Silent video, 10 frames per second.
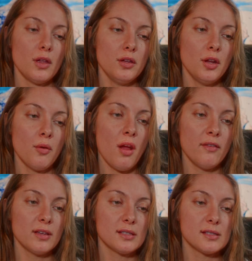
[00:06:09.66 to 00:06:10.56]
you know,
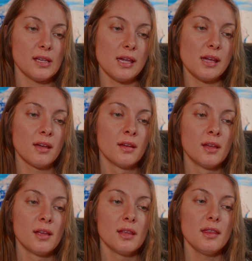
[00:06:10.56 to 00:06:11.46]
obviously
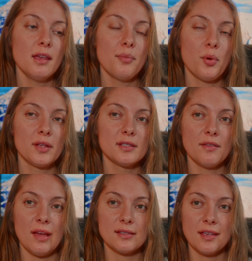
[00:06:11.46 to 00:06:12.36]
the importance
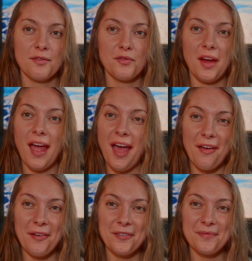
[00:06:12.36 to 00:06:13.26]
of asking for
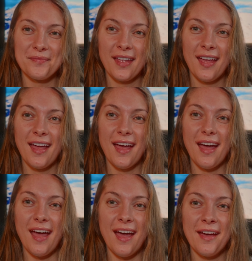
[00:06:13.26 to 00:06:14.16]
help.
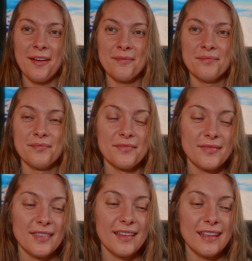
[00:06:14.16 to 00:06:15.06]

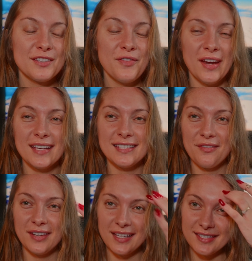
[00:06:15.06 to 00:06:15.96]
It's funny because I
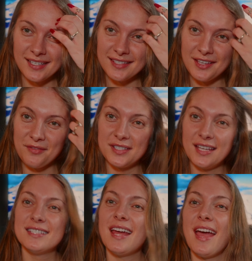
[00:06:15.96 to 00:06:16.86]
have an instance of
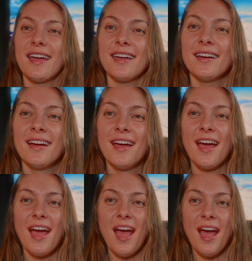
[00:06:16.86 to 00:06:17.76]
today.
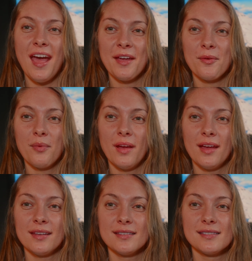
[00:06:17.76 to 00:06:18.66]
I
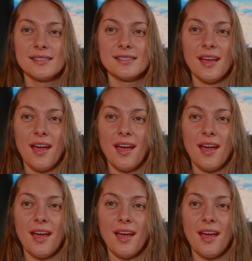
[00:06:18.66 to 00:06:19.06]
was